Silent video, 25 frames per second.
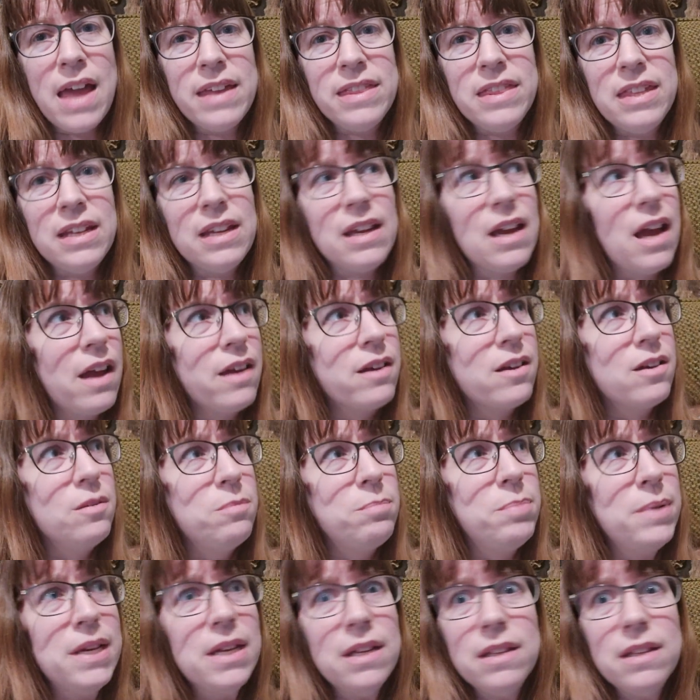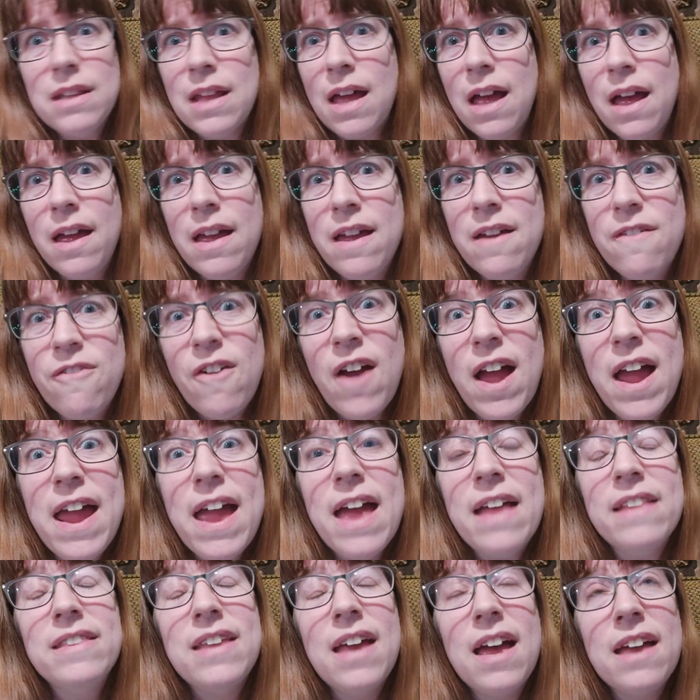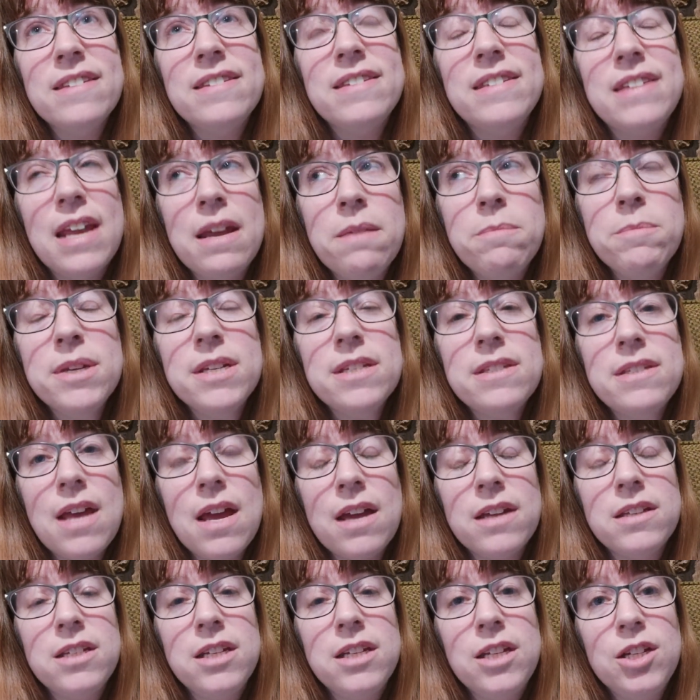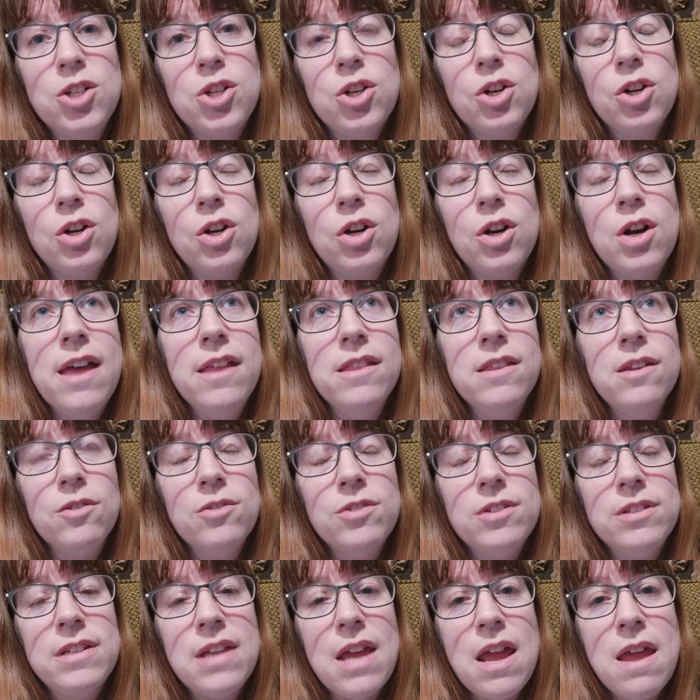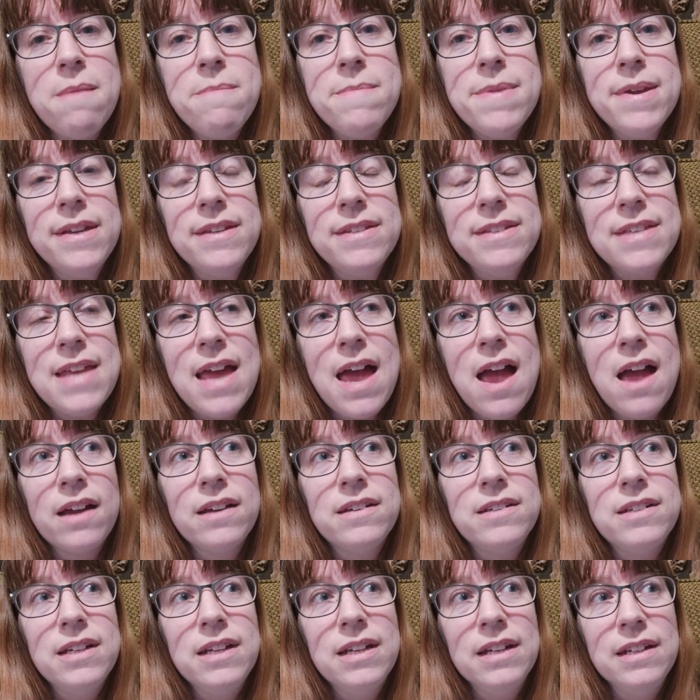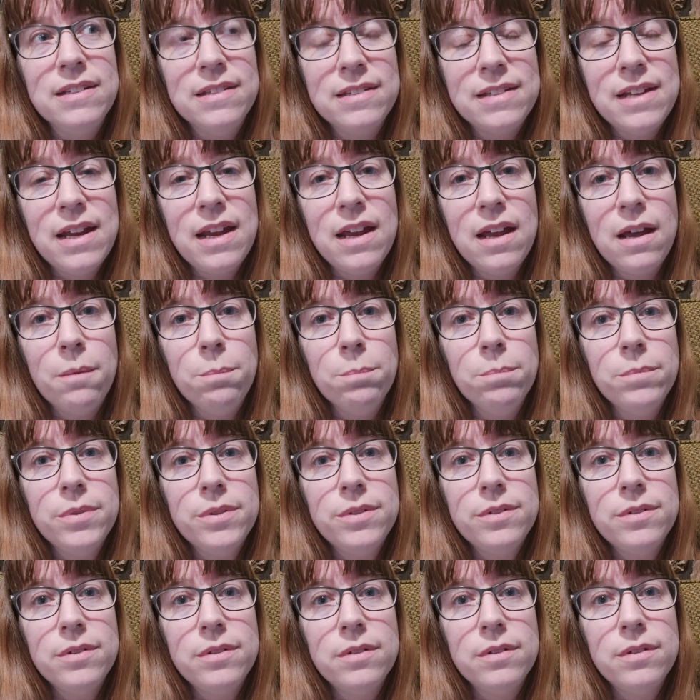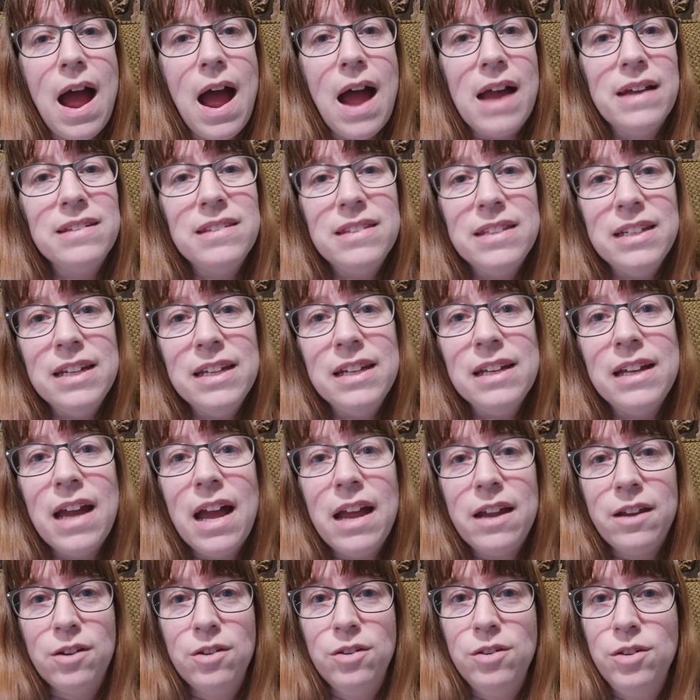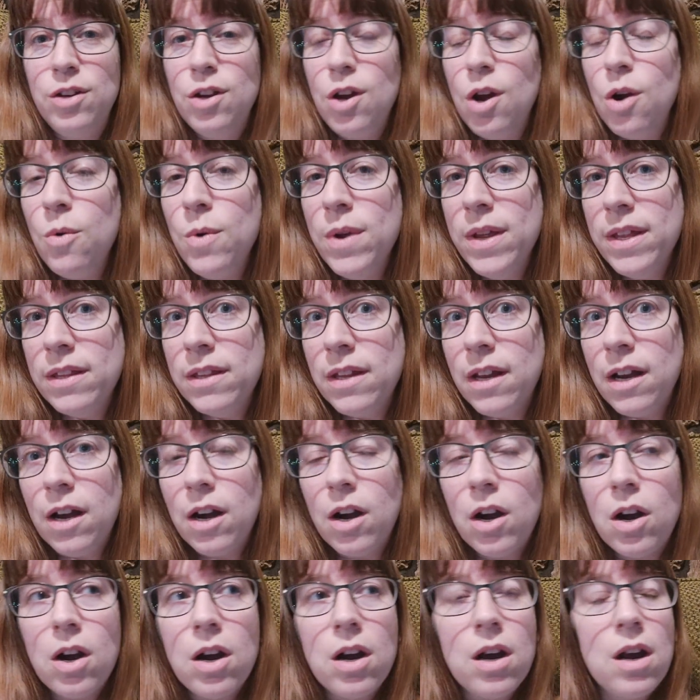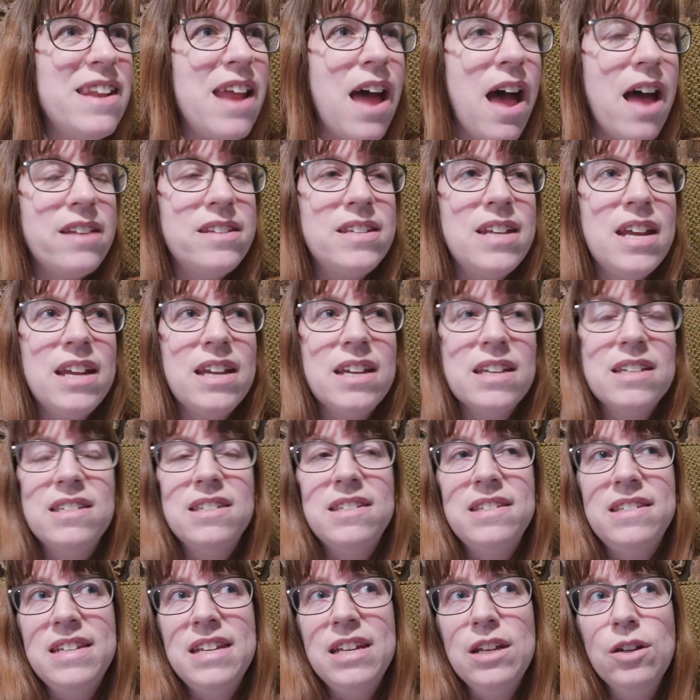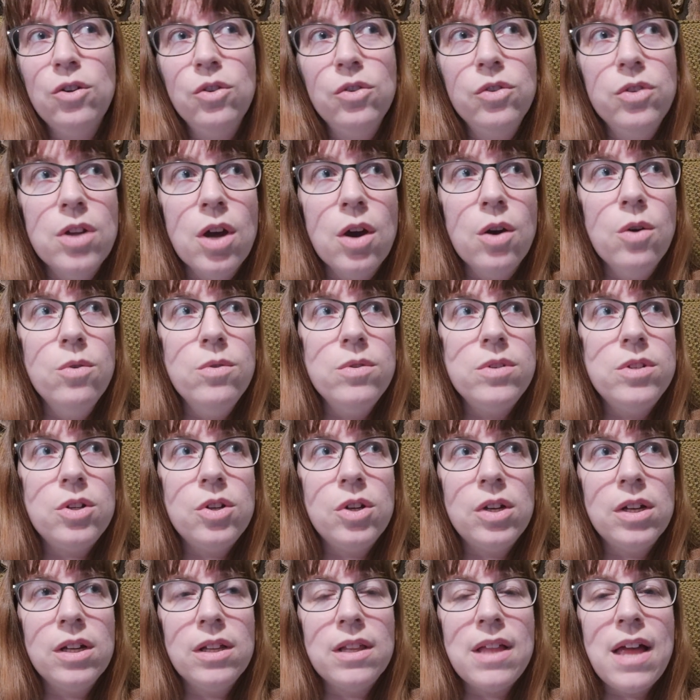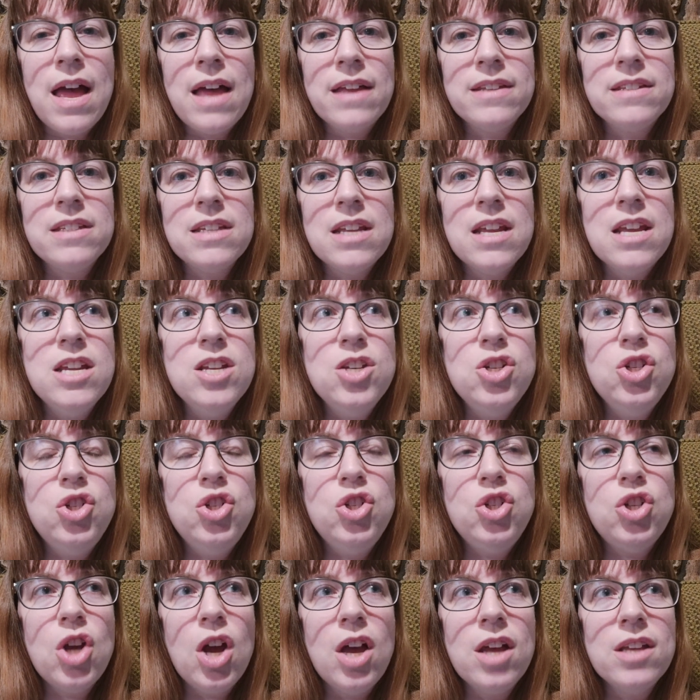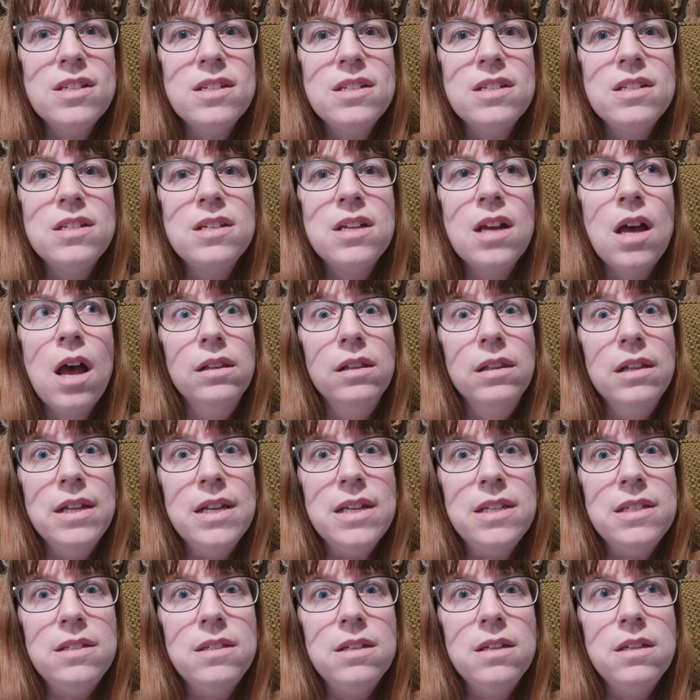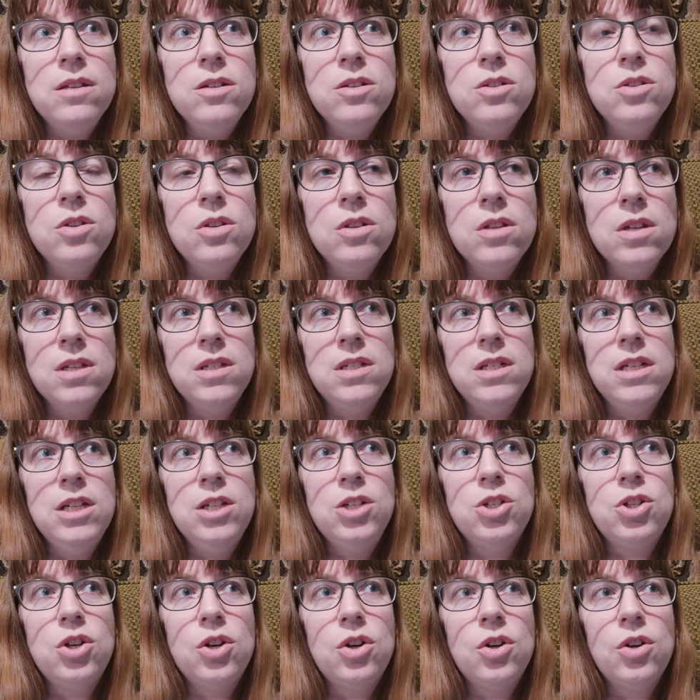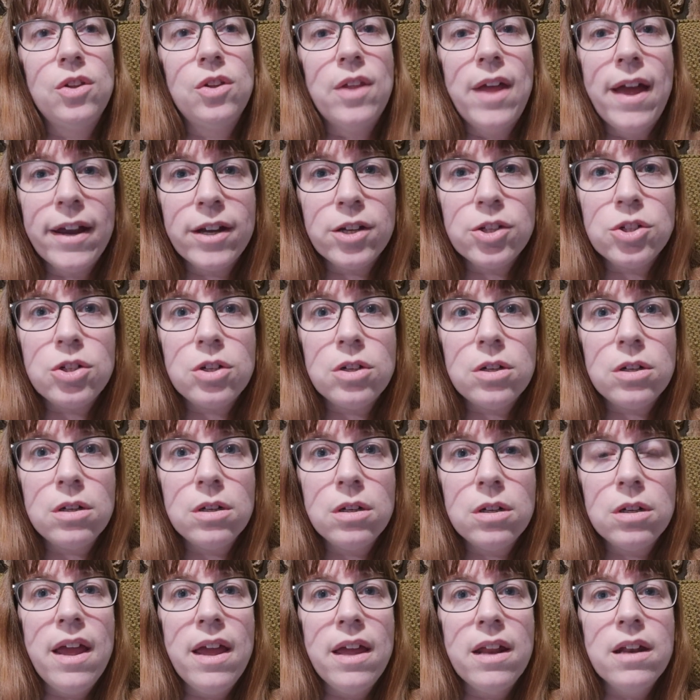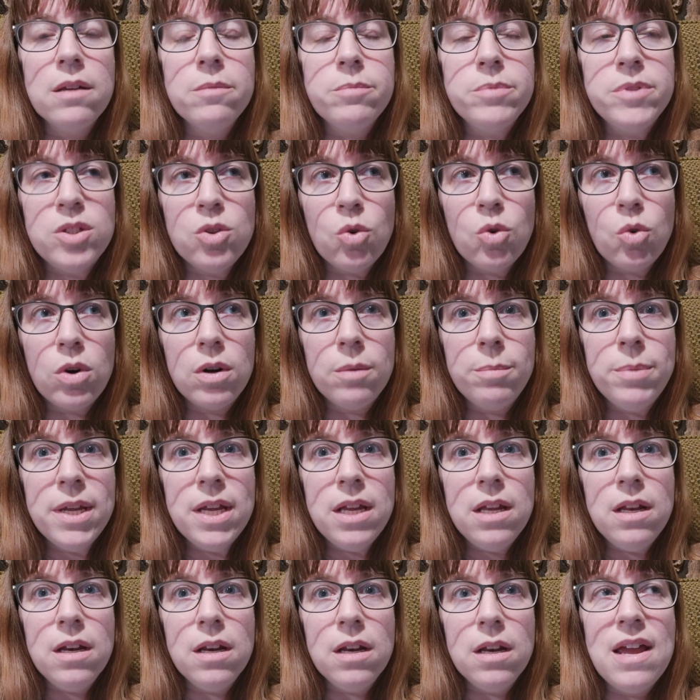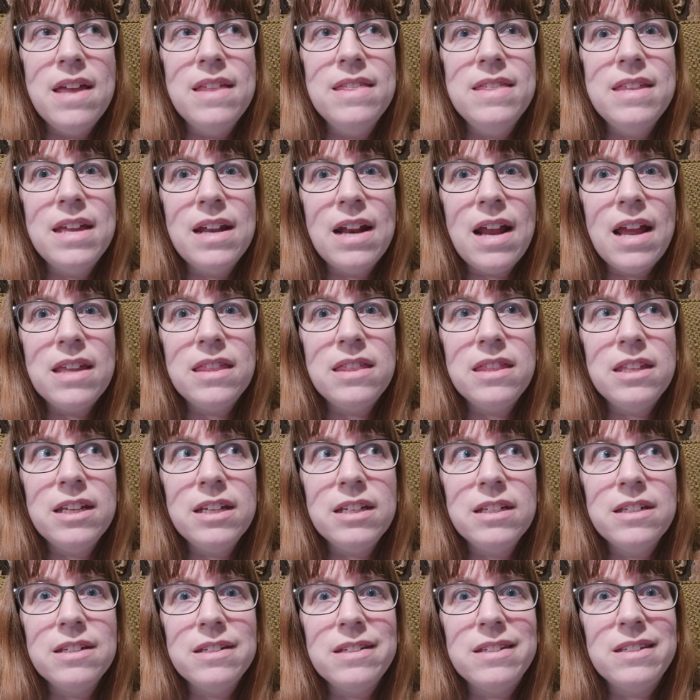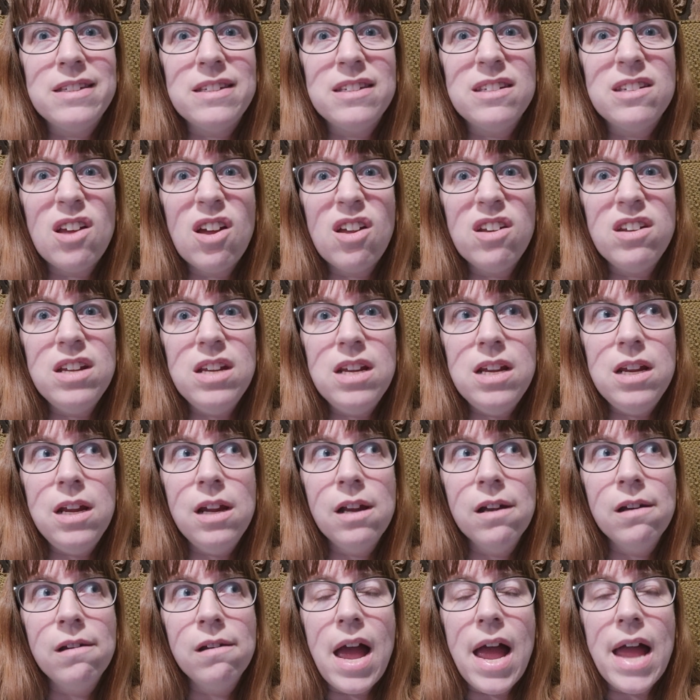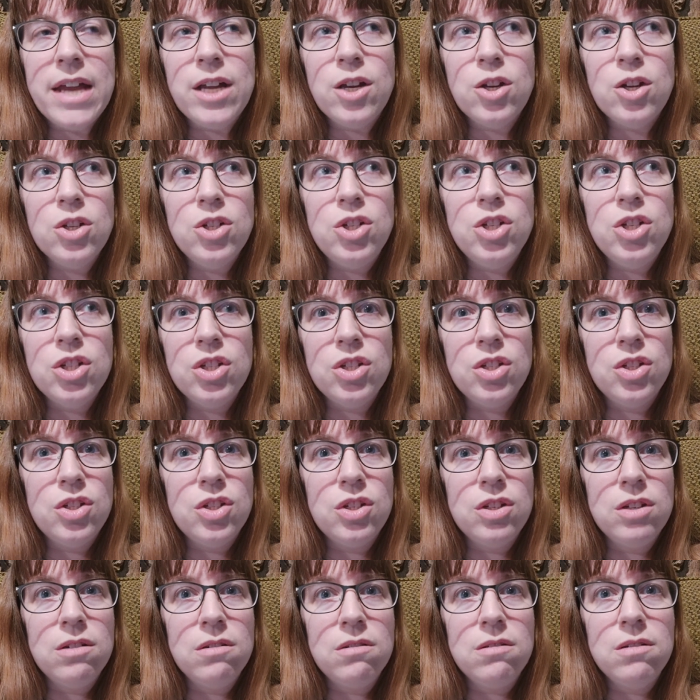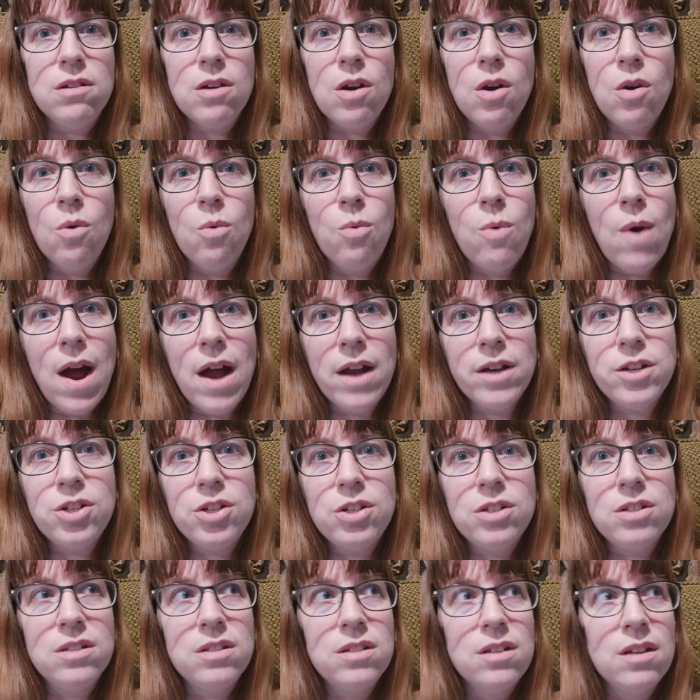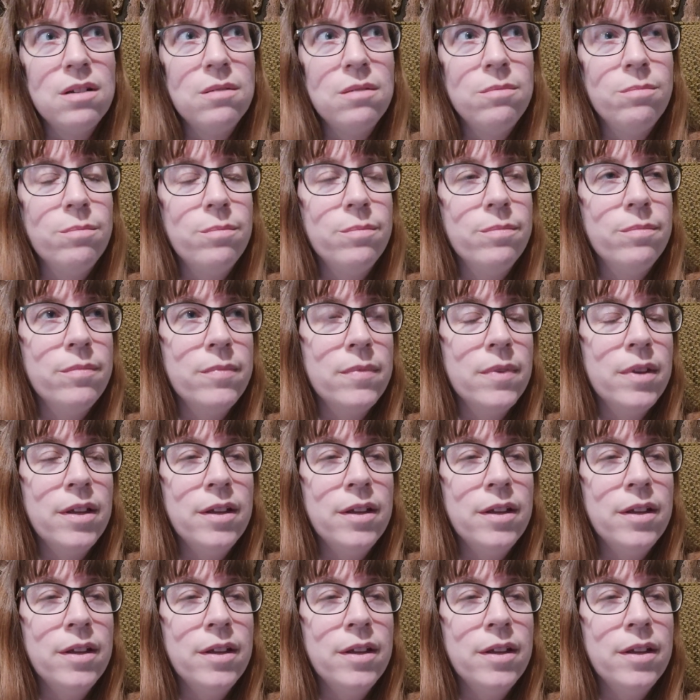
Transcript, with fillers: I think I could be in that. If I had that same exact teacher and those same exact exams, I think I could go in there, not take a single note during class, and just listen to the teacher lecture and absorb it. And then I think to study, I could just go watch some